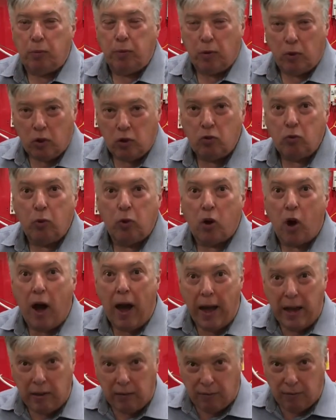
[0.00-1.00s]
because we've got
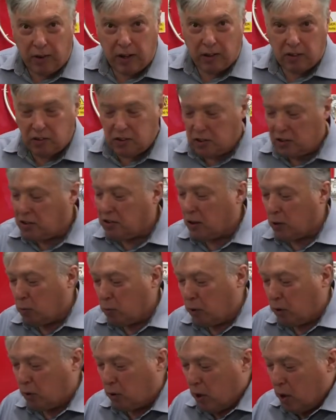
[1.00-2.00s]
8 flexes, so
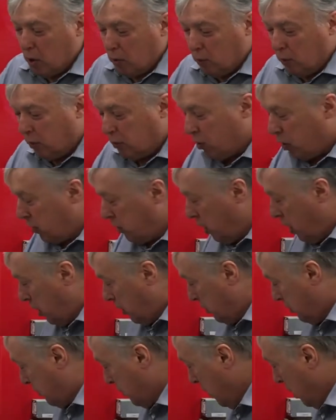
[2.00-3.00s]
we've got
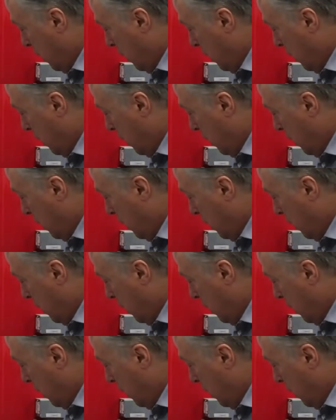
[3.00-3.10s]
nice